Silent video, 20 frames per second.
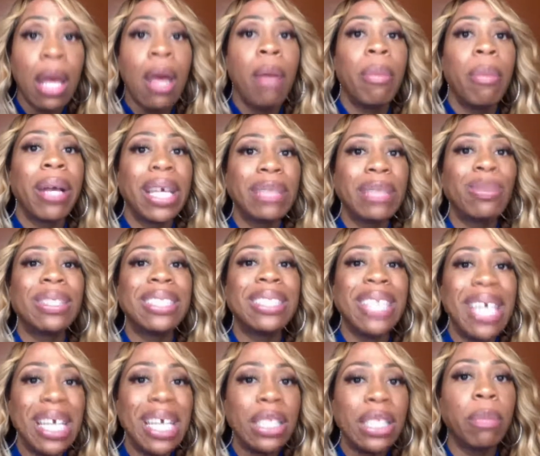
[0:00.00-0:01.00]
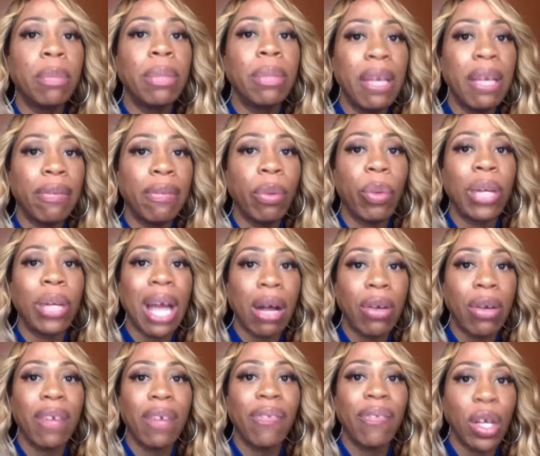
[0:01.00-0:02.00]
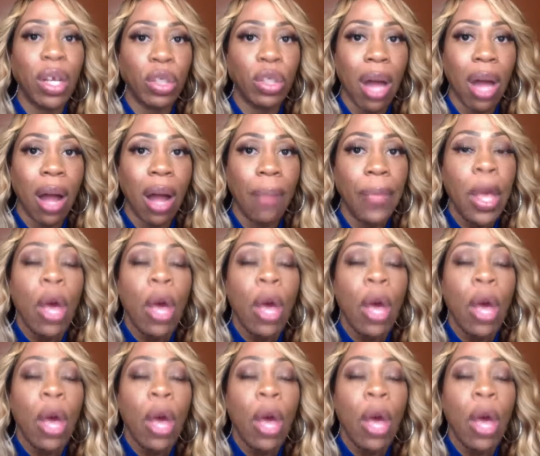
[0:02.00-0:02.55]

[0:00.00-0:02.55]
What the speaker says: because we tend to believe that we're not going to get a fair trial.